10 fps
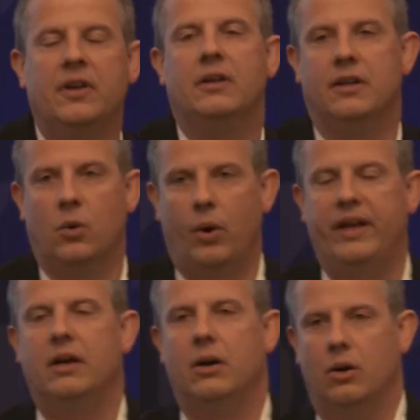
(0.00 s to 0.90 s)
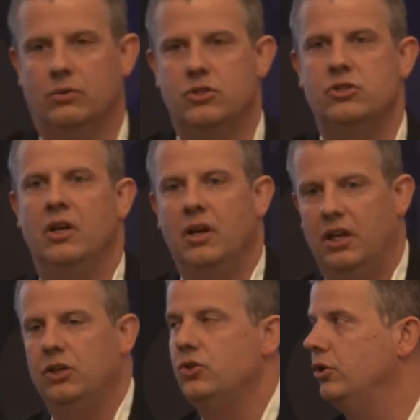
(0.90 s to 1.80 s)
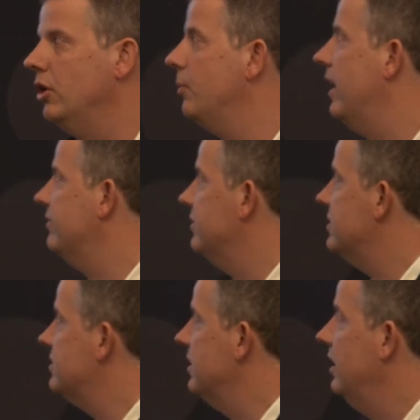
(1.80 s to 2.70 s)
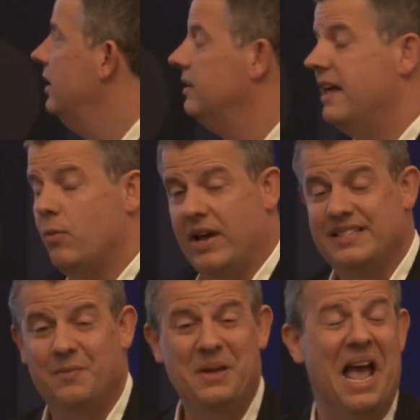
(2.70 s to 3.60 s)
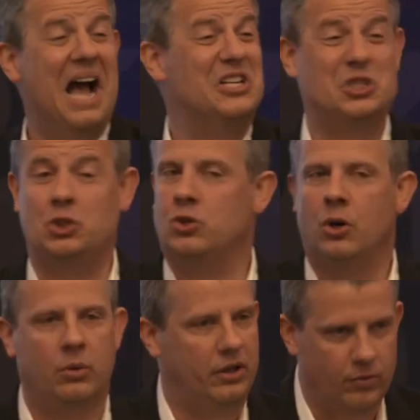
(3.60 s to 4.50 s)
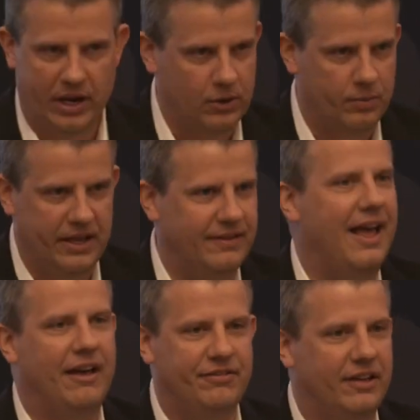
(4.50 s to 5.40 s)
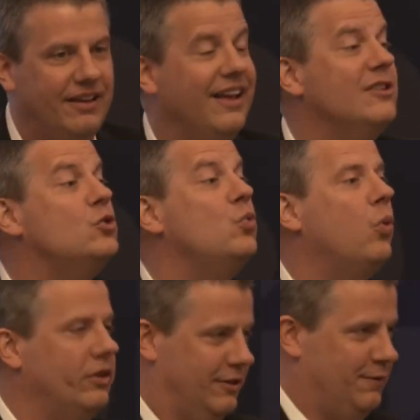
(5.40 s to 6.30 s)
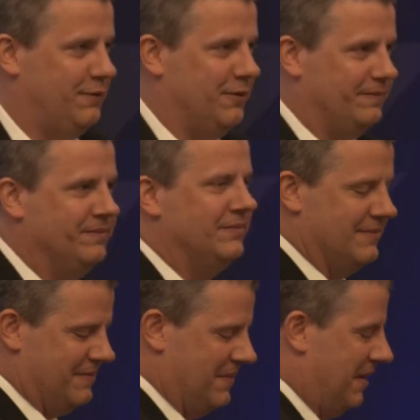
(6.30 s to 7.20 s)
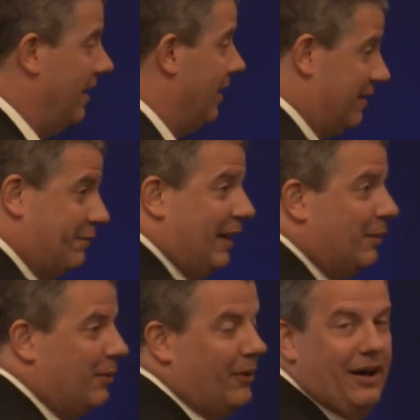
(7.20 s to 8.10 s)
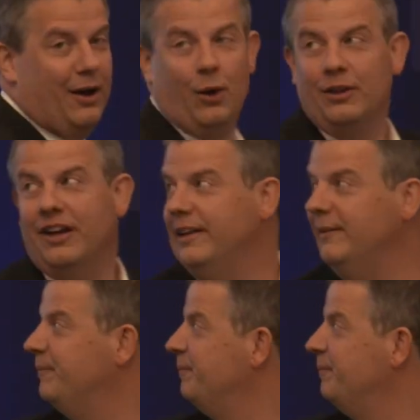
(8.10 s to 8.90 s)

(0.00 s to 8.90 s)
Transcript: the Quaker oats into your breakfast. That recipe, I strongly recommend. Have it. It's wonderful. Available online.